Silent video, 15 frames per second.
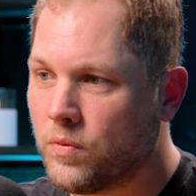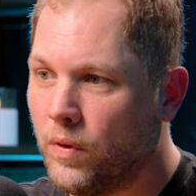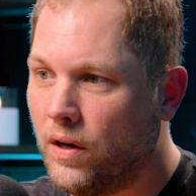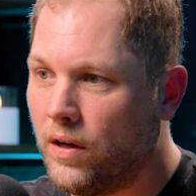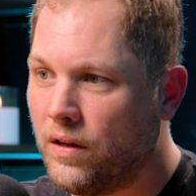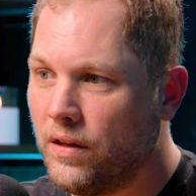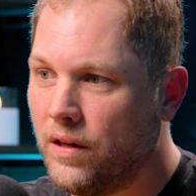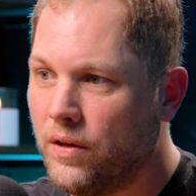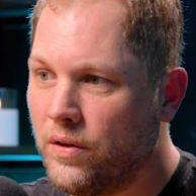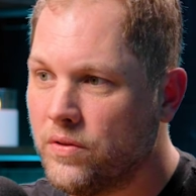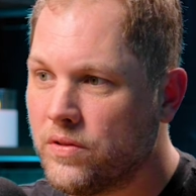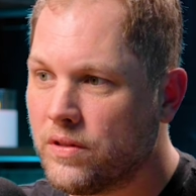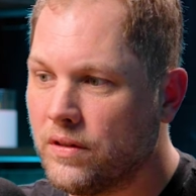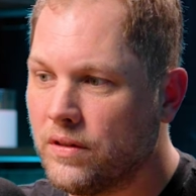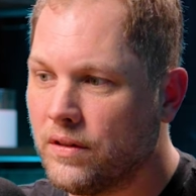Well, all
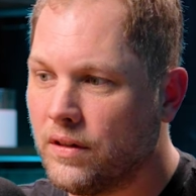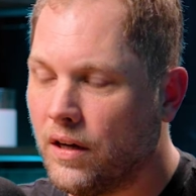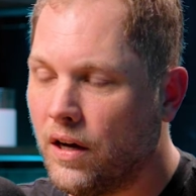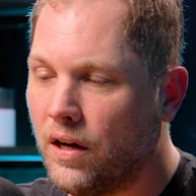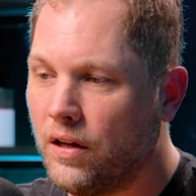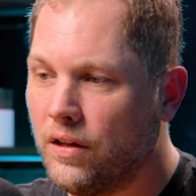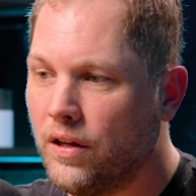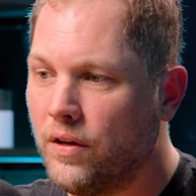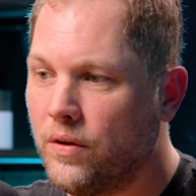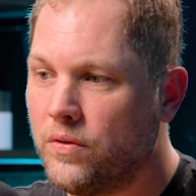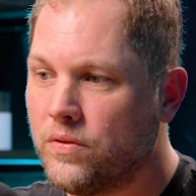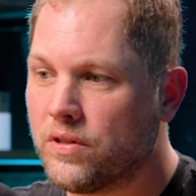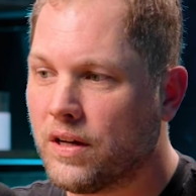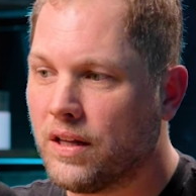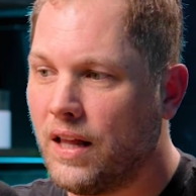those... all
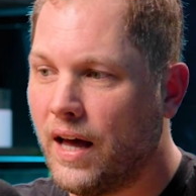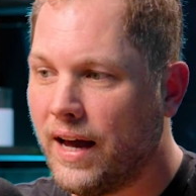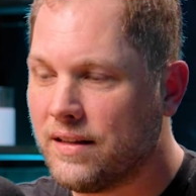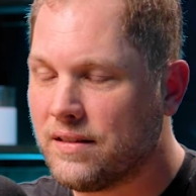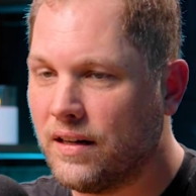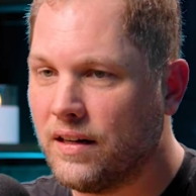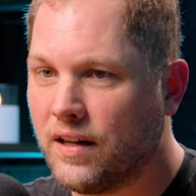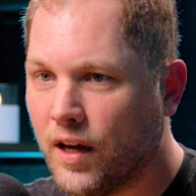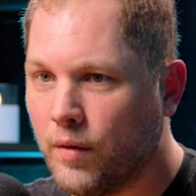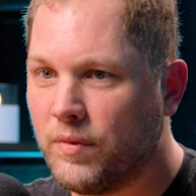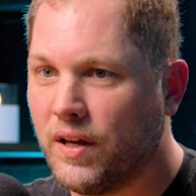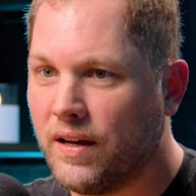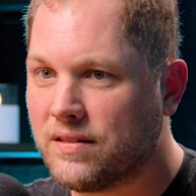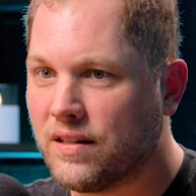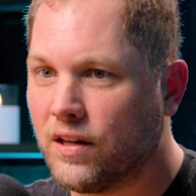those clients that had come
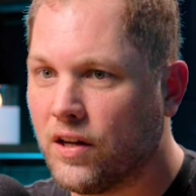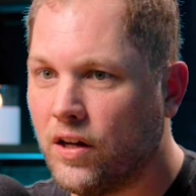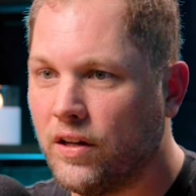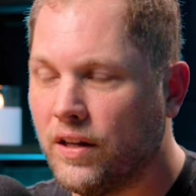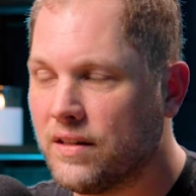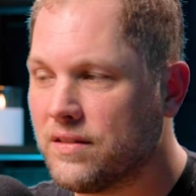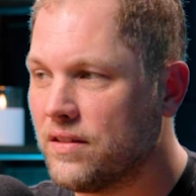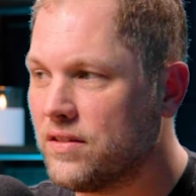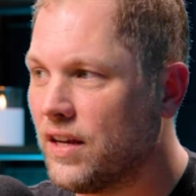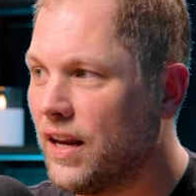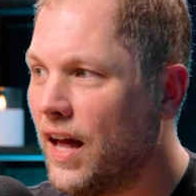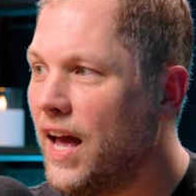to us and called us and say,